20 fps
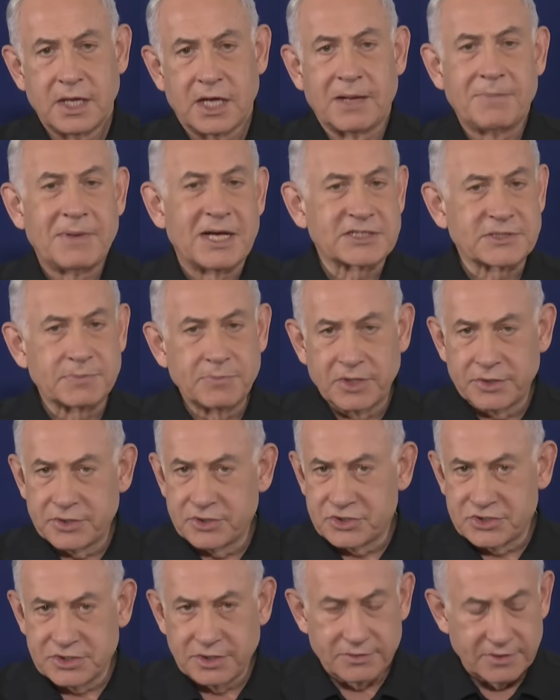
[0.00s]
Hamas
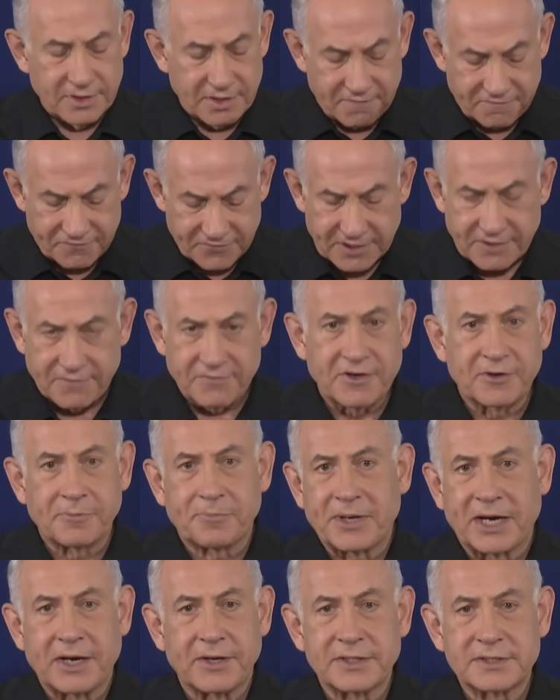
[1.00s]
murdered children in front of their
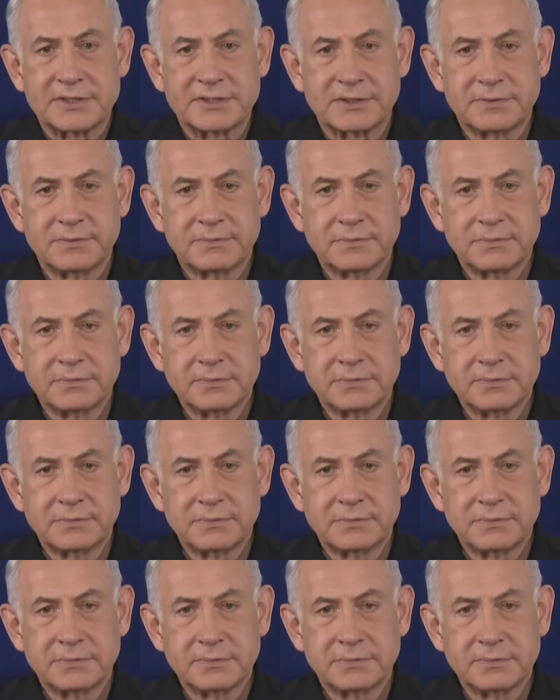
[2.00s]
parents,